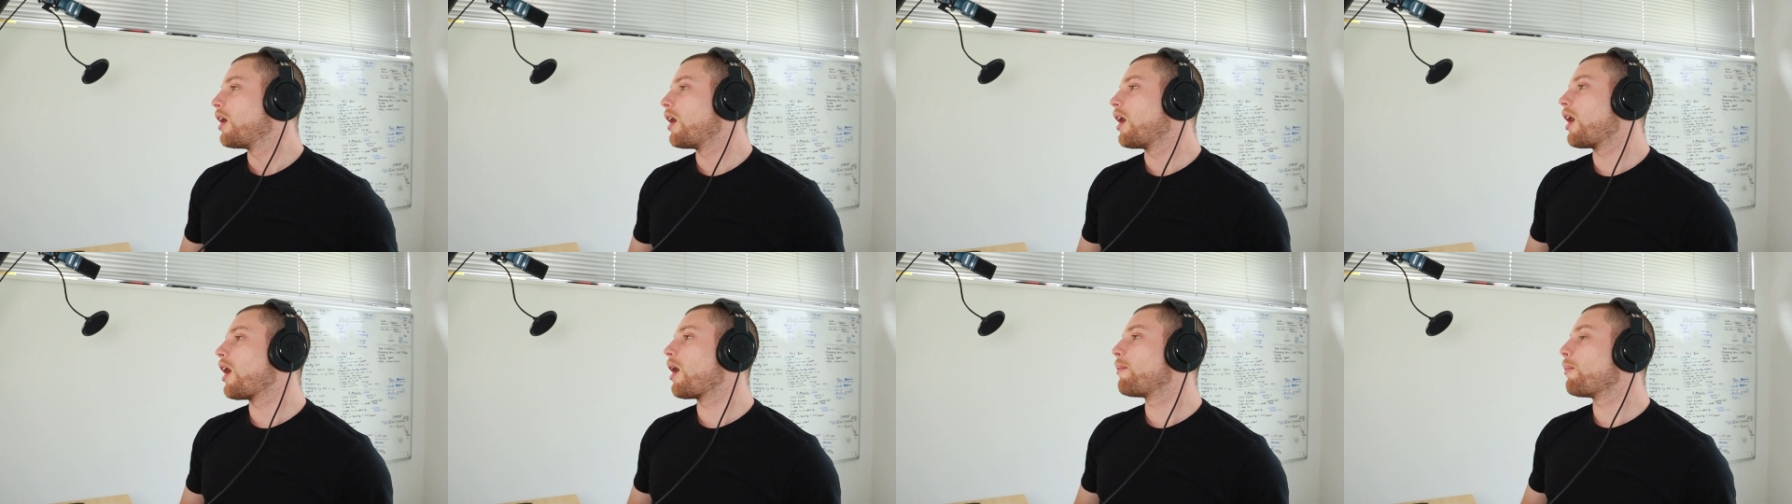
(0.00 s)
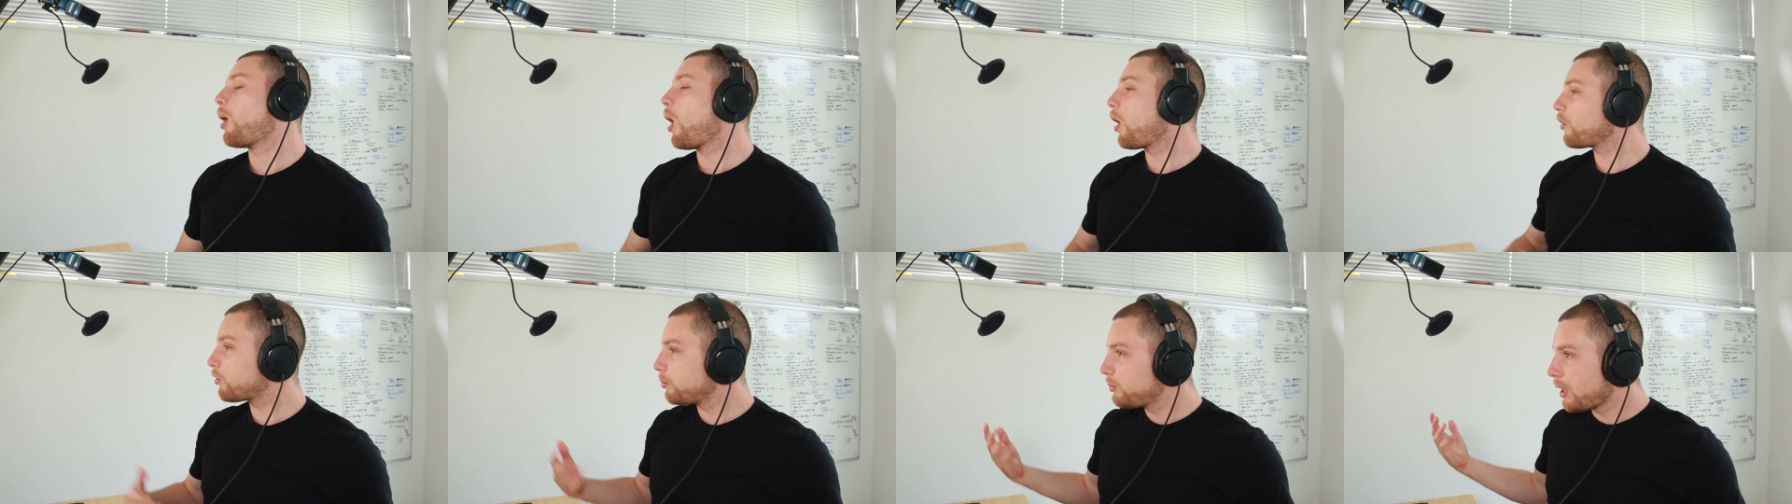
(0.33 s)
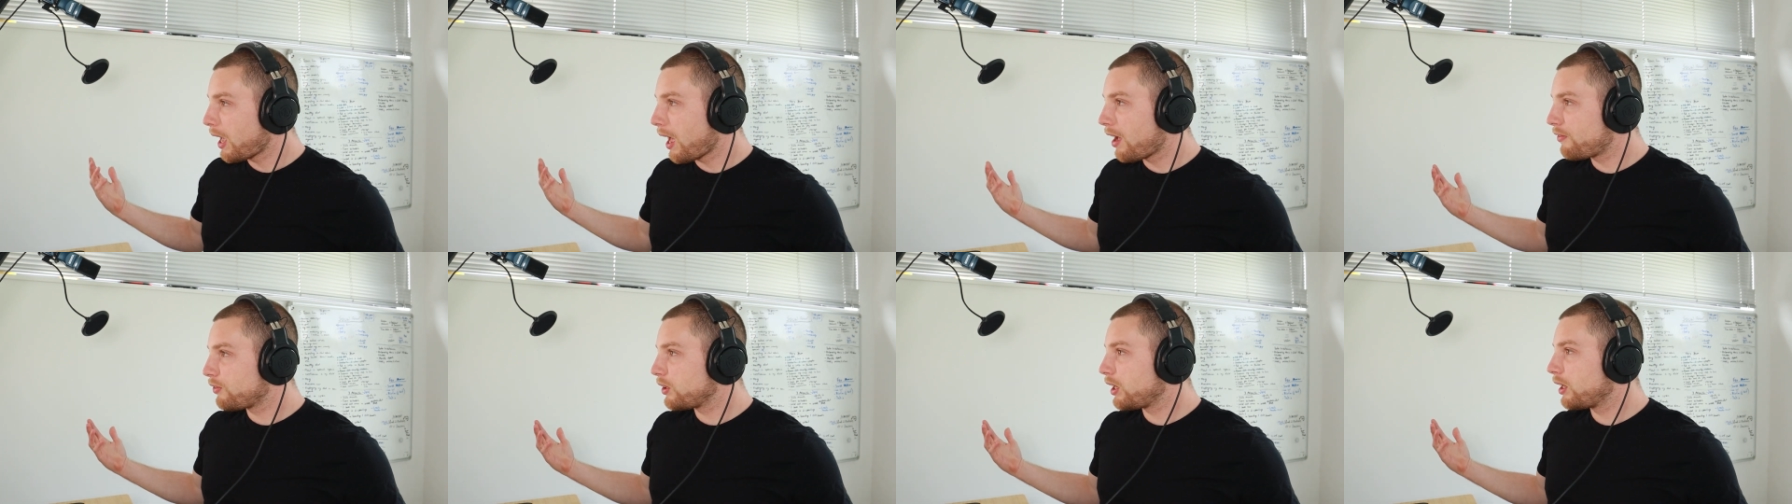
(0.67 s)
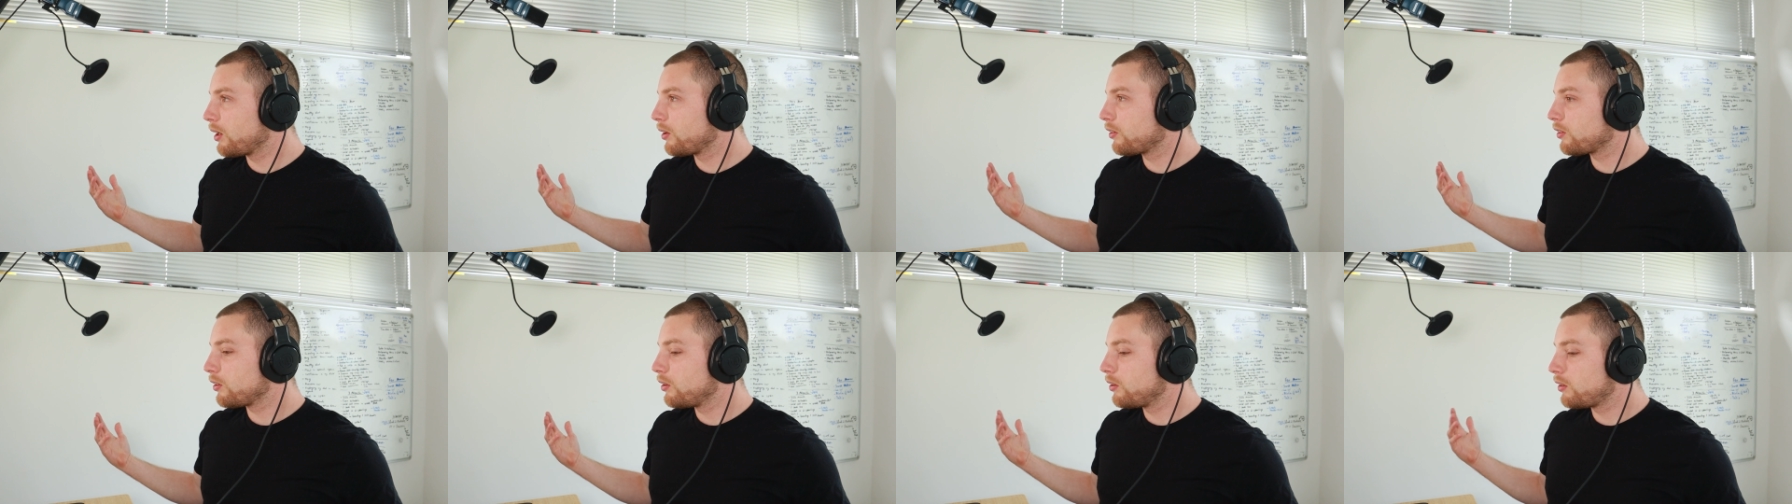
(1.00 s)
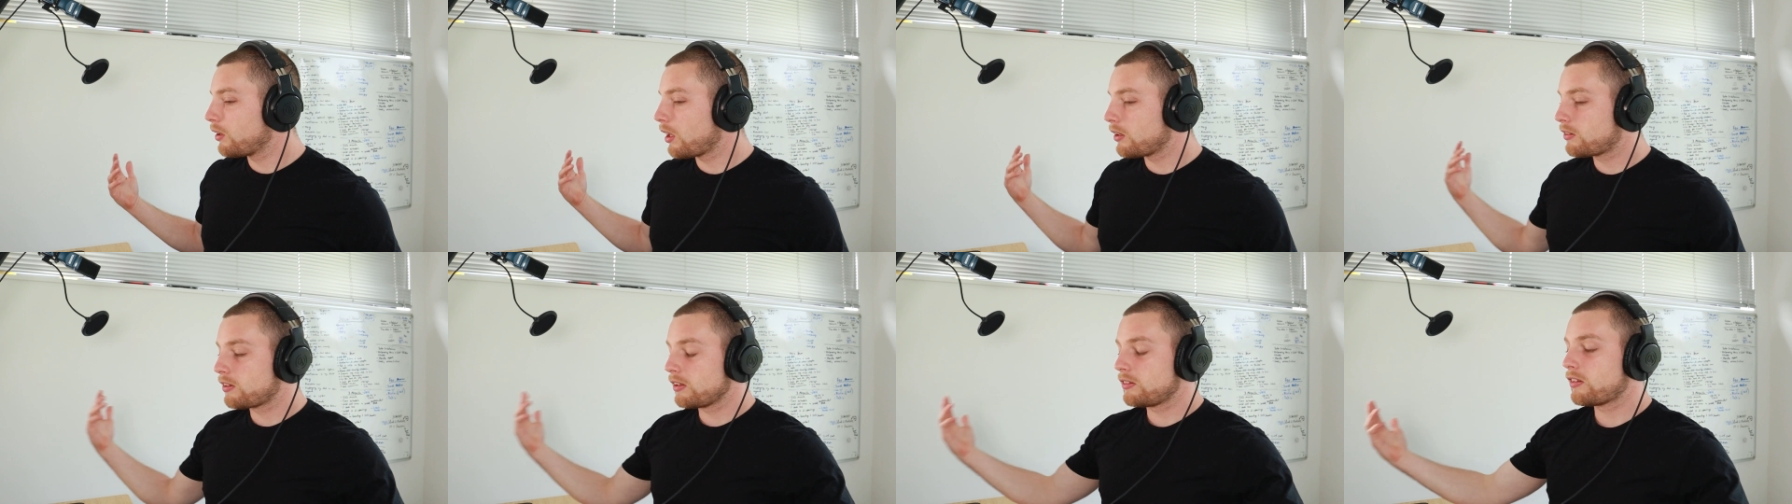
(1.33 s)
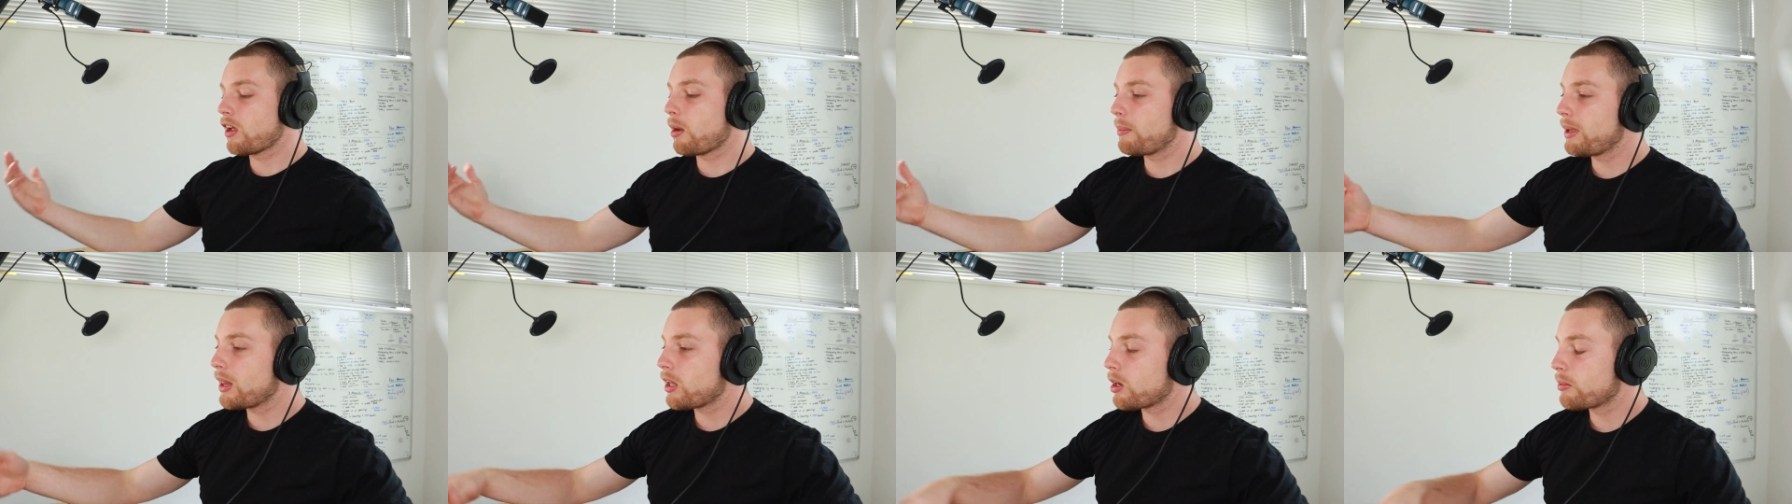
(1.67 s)
Awesome to have you here, dude.
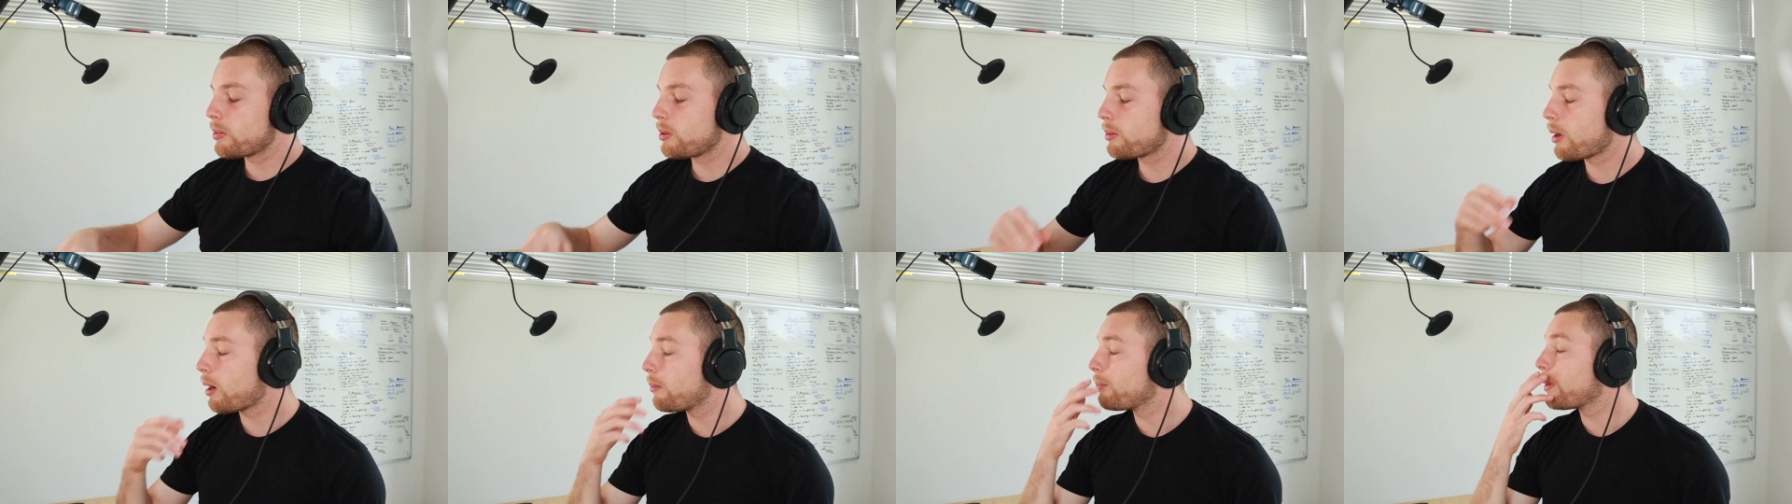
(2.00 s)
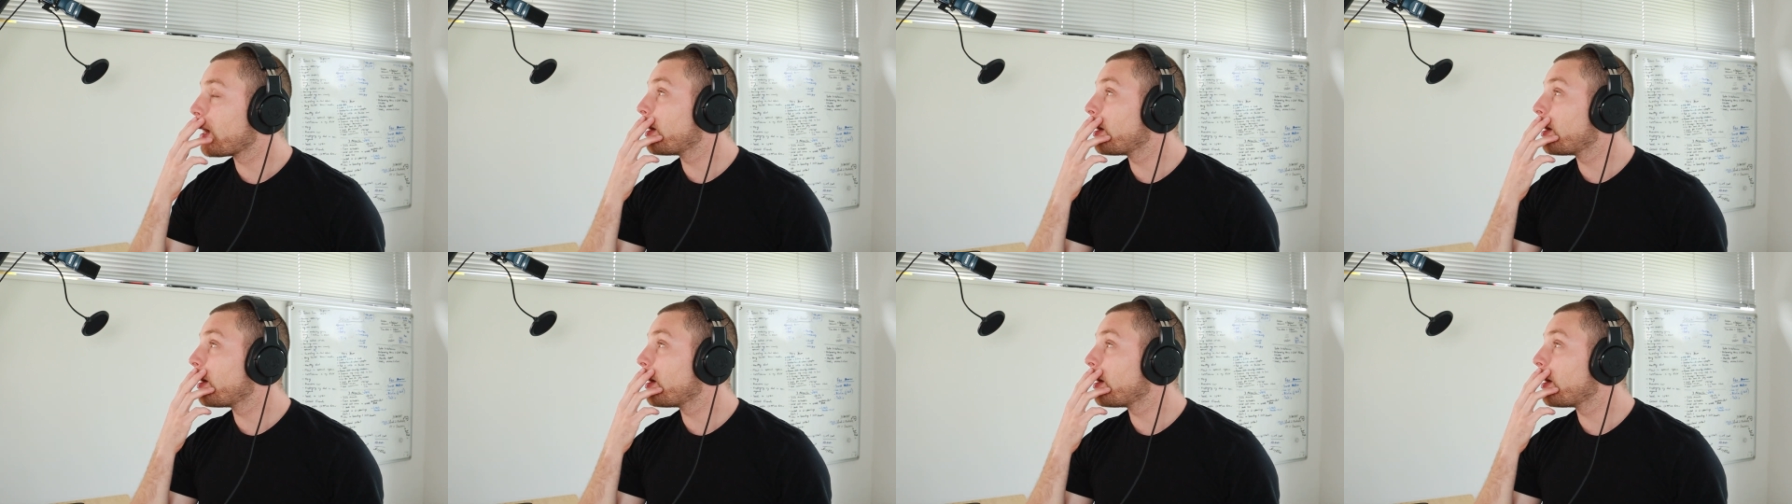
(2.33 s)
Tell me a little bit